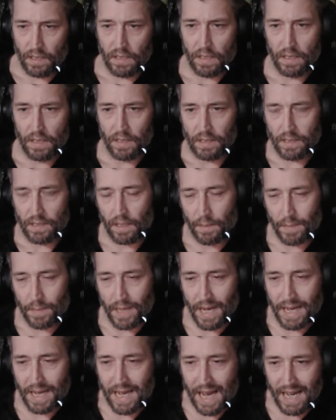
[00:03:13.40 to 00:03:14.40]
So, but I
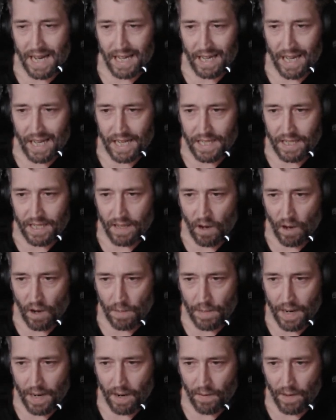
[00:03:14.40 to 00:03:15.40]
kind of like to hard
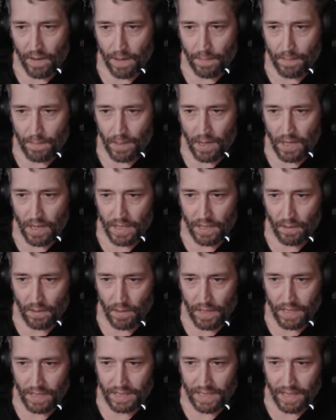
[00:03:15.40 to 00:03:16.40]
powering it, but you know what?
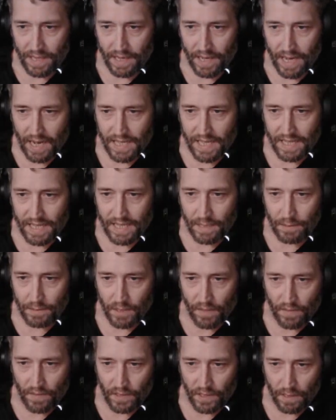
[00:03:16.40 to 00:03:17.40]
It's not. I think the
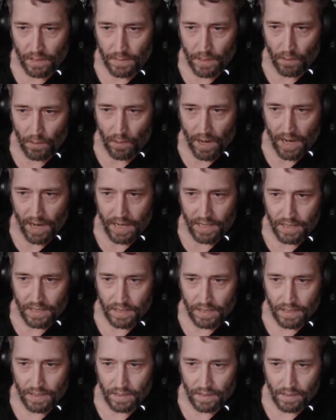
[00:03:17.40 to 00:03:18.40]
observers are going to be the way.
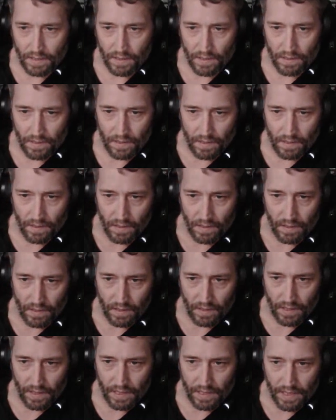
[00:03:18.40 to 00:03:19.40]

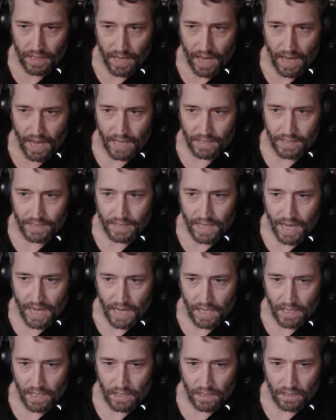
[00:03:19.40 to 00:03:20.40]
Like that
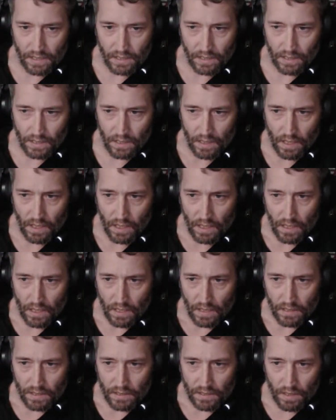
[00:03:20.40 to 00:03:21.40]
instead.
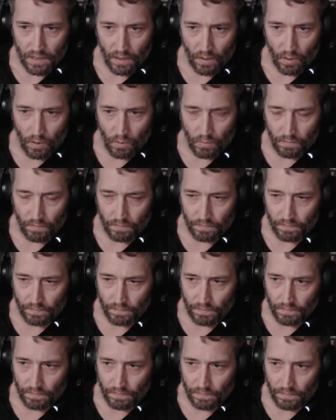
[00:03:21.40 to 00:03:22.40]
So,
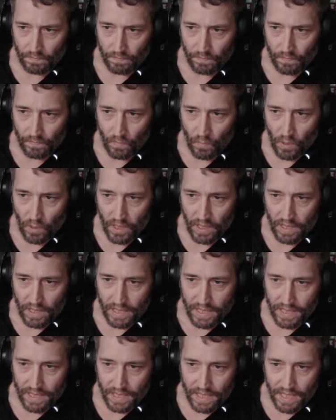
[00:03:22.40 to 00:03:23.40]
we're going to
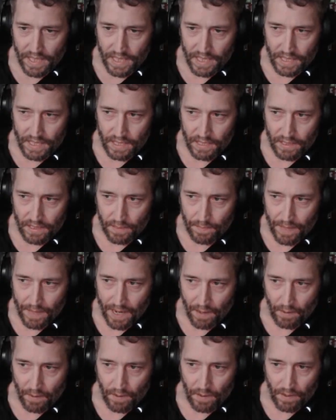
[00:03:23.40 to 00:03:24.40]
need this to
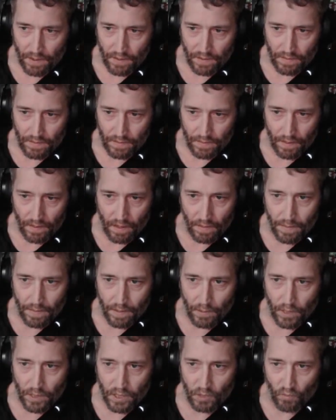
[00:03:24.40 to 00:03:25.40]
power. Maybe we
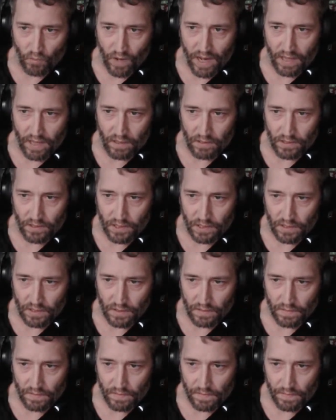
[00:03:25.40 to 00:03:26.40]
use rails.
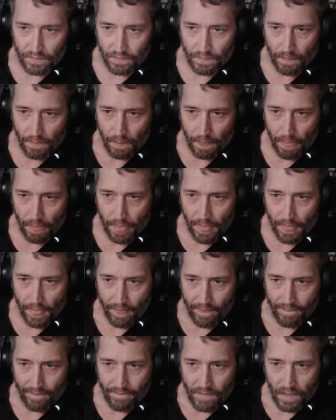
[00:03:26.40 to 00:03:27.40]

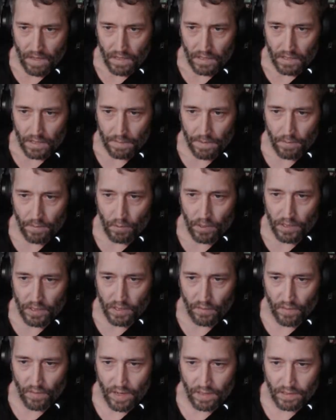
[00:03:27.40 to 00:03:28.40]
So maybe we use the
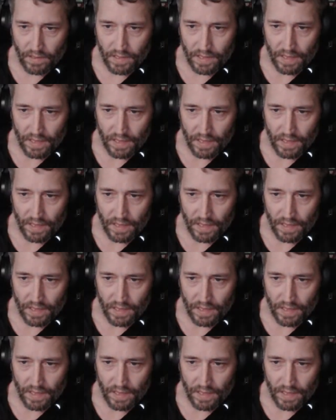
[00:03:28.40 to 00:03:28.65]
rails.